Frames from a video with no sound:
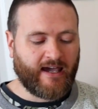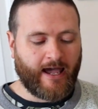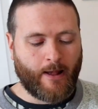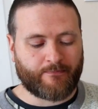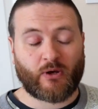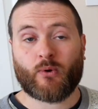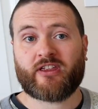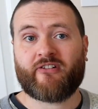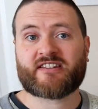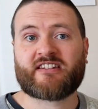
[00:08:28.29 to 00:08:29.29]
Now,
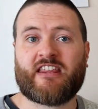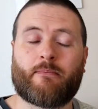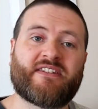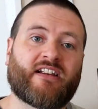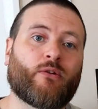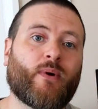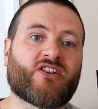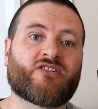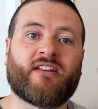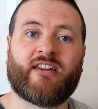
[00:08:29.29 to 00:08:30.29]
while they're asking that particular
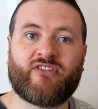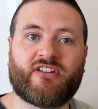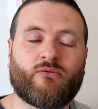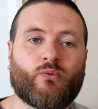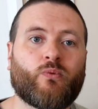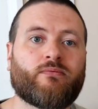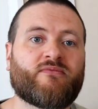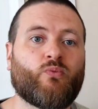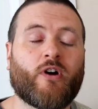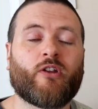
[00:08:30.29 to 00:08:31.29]
question, if you
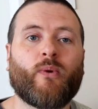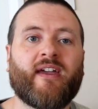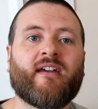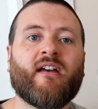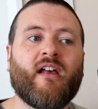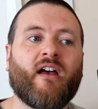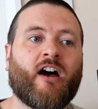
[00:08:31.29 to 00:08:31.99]
weren't aware,